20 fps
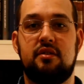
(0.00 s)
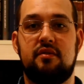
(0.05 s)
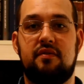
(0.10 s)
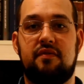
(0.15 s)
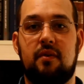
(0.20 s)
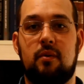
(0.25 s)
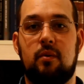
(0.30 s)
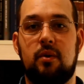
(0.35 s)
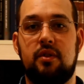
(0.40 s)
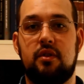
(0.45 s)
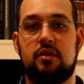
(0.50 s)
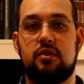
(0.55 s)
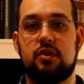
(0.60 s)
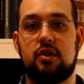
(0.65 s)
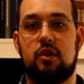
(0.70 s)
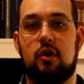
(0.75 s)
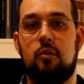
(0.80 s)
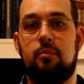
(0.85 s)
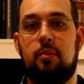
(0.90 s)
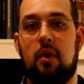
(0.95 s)
fall in the
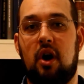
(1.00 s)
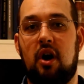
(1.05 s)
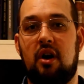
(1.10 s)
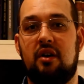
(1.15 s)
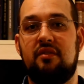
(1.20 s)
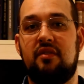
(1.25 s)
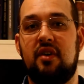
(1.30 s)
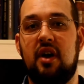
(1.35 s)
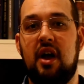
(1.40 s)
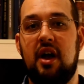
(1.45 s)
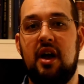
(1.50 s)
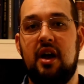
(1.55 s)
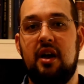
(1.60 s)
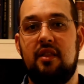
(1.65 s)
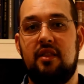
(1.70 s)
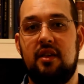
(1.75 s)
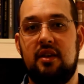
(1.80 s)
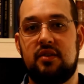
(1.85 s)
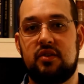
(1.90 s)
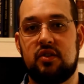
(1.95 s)
scope of
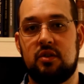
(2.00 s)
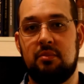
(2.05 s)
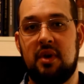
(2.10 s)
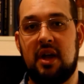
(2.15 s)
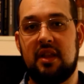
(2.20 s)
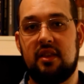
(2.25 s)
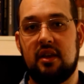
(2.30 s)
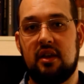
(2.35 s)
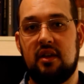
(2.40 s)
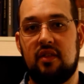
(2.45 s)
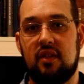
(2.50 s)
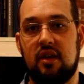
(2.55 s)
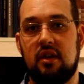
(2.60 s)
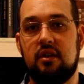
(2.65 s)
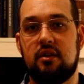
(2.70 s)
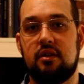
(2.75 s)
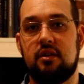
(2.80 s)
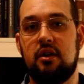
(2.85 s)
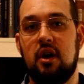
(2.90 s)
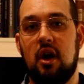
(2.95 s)
the Semitic
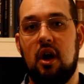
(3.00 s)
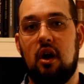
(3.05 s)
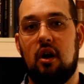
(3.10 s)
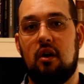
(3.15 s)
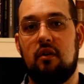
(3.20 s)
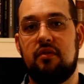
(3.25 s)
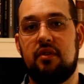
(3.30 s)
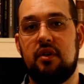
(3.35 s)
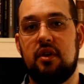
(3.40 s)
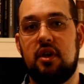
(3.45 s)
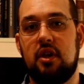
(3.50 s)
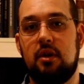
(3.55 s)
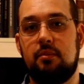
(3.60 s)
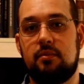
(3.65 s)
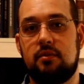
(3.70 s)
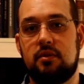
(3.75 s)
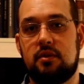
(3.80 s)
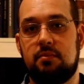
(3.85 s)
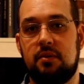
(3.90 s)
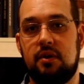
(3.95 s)
thinker, of the
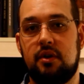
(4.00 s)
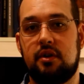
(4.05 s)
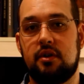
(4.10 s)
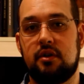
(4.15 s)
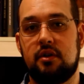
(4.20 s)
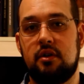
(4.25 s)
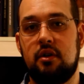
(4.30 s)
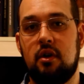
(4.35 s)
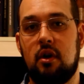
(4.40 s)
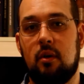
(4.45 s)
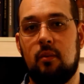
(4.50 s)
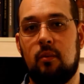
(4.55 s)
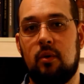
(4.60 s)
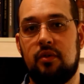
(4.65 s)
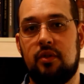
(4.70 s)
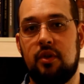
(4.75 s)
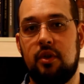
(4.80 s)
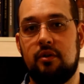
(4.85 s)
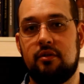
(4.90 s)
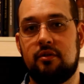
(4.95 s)
Hebrew speaker, and not
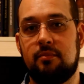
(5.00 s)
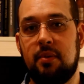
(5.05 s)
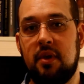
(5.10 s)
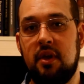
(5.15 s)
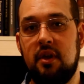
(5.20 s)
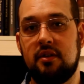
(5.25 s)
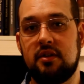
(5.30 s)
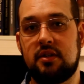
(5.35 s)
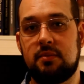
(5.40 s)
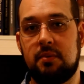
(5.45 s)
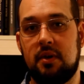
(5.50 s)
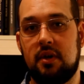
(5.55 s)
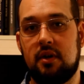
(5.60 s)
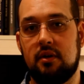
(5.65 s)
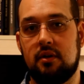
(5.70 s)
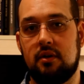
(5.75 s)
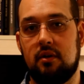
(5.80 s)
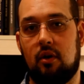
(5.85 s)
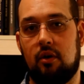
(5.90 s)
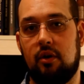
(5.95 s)
what the European
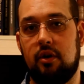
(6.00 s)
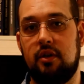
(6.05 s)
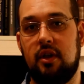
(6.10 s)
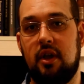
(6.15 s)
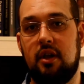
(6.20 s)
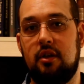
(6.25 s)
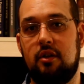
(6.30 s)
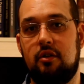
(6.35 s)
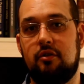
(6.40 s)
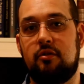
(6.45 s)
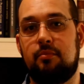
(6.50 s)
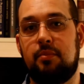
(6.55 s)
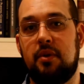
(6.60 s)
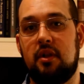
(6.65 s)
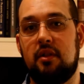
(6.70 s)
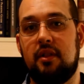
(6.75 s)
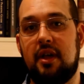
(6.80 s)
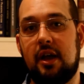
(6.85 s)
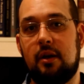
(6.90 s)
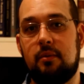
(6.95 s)
speaker or
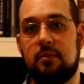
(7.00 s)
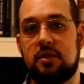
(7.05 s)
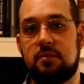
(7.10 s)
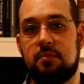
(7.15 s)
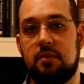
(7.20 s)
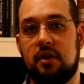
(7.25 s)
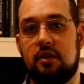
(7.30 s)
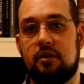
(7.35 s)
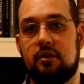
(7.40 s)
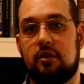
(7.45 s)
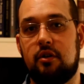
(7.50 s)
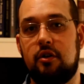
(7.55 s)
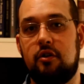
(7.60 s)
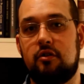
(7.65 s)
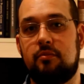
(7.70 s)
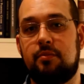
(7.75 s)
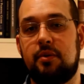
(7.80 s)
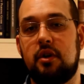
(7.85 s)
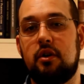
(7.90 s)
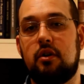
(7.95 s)
European language speaker or
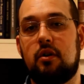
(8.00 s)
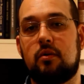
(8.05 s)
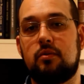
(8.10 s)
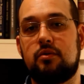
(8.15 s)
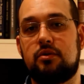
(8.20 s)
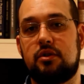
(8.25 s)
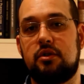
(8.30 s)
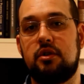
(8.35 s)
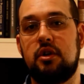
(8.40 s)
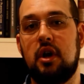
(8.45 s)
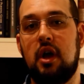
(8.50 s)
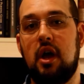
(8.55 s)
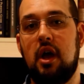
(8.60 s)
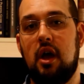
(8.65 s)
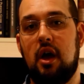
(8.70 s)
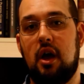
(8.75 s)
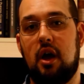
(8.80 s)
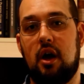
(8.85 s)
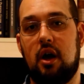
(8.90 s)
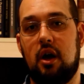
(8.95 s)
European culture
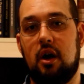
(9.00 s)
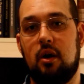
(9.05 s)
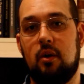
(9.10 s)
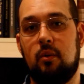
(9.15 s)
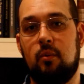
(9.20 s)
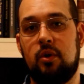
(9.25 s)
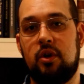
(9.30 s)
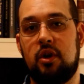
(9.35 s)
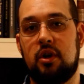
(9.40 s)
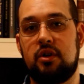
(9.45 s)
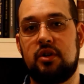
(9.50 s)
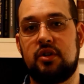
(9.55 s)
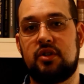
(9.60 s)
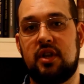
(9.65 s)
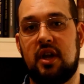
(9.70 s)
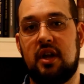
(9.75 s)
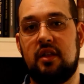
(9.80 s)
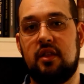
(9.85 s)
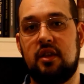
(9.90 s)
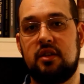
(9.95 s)
would
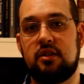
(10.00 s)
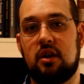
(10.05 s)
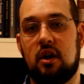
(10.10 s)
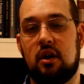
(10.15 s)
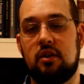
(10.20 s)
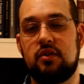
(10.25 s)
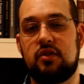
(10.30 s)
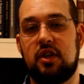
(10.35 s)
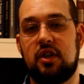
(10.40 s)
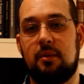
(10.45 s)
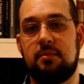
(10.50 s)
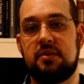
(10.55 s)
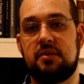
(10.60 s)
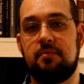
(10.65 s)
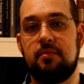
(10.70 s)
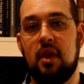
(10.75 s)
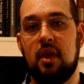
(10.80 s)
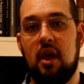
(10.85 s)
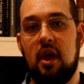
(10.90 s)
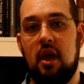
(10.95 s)
understand these
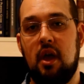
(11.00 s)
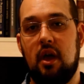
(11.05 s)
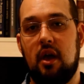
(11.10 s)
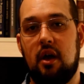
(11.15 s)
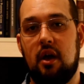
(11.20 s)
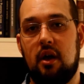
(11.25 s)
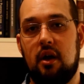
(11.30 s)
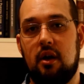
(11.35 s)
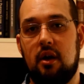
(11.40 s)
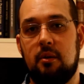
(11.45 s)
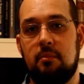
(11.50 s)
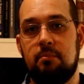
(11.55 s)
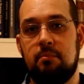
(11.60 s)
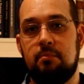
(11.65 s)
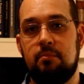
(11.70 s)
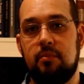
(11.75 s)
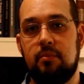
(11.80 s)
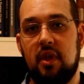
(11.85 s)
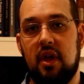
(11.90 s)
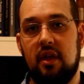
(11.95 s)
concepts.
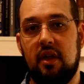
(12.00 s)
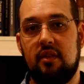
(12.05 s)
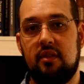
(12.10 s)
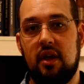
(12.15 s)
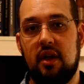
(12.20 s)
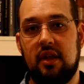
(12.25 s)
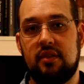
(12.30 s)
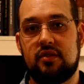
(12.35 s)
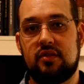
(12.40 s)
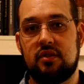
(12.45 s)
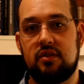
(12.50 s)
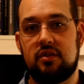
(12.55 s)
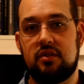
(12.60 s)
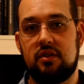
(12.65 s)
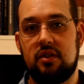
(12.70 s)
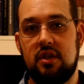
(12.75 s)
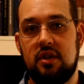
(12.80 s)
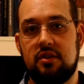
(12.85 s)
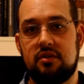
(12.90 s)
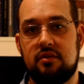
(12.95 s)
It's
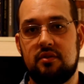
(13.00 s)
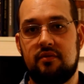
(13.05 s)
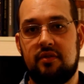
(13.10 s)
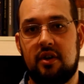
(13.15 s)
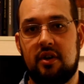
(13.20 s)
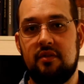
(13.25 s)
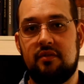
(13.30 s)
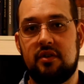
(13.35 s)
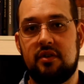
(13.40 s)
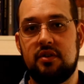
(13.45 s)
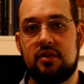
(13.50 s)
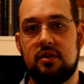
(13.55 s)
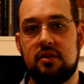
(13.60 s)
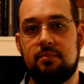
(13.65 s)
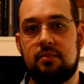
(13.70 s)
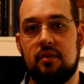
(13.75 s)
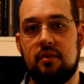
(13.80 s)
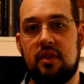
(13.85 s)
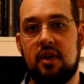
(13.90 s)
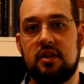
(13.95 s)
just, these are very, very
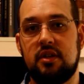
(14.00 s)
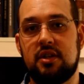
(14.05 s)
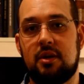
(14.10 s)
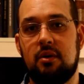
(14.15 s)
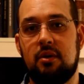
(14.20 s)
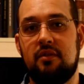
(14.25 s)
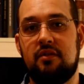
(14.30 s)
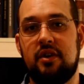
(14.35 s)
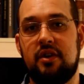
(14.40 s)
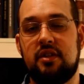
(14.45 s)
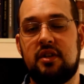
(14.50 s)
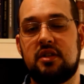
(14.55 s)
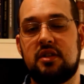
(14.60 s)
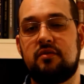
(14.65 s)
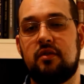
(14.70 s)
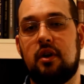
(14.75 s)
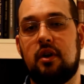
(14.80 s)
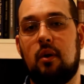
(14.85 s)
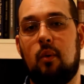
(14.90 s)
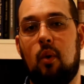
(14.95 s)
simple things. However, it
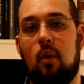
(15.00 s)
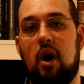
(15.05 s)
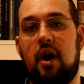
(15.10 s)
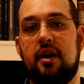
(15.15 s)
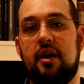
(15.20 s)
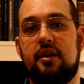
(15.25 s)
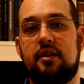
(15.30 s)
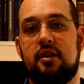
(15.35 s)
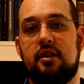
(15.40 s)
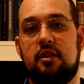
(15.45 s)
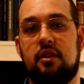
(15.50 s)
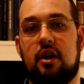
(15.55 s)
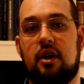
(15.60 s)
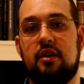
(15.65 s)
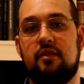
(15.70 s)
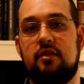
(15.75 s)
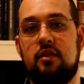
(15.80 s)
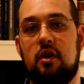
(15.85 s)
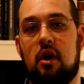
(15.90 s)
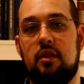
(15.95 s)
does require a
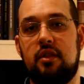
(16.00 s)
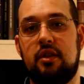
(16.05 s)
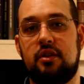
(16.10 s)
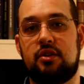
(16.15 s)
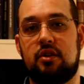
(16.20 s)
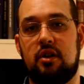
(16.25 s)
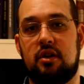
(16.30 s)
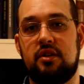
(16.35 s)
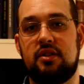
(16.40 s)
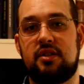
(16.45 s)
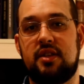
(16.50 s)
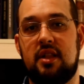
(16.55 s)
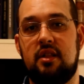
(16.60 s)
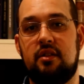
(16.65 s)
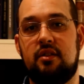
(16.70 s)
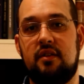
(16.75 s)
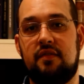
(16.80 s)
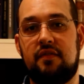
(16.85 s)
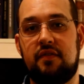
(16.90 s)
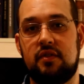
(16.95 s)
lot of knowledge to understand
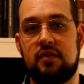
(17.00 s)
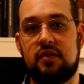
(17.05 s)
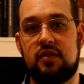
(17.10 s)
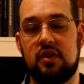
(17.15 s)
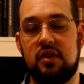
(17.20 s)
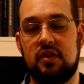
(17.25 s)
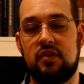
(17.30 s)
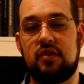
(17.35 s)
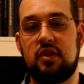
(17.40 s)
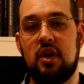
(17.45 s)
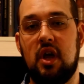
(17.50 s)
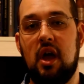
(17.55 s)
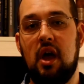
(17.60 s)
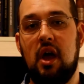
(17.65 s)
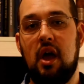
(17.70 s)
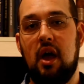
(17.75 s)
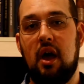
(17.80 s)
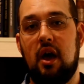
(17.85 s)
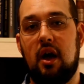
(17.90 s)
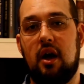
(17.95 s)
the differences.
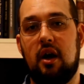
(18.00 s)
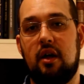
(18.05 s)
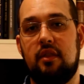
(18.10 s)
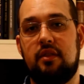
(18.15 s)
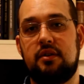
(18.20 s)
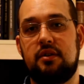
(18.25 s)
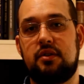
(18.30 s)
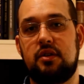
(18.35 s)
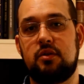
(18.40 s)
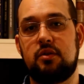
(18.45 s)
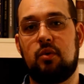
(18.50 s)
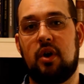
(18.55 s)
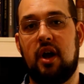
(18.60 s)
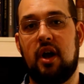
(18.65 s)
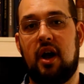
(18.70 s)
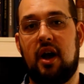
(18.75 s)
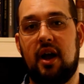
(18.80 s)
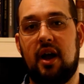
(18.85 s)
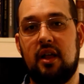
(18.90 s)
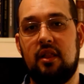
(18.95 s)
This is why
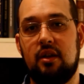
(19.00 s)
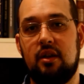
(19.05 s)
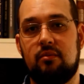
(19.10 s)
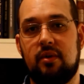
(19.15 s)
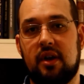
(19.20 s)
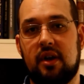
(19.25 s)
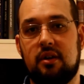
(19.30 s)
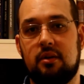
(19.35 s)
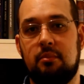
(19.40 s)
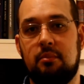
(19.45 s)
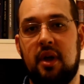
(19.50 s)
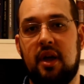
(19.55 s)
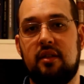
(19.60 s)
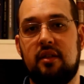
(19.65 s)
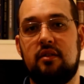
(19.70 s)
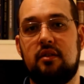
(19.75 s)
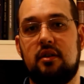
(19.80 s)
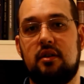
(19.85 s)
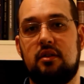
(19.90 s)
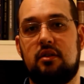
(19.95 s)
I highly
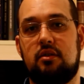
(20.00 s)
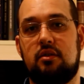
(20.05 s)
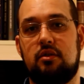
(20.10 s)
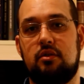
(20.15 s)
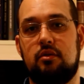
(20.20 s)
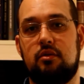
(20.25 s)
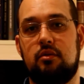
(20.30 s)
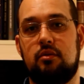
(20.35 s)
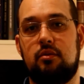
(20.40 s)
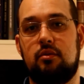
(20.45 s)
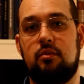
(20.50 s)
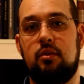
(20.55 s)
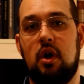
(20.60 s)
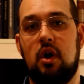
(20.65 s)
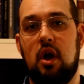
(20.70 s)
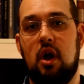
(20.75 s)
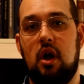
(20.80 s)
recommend to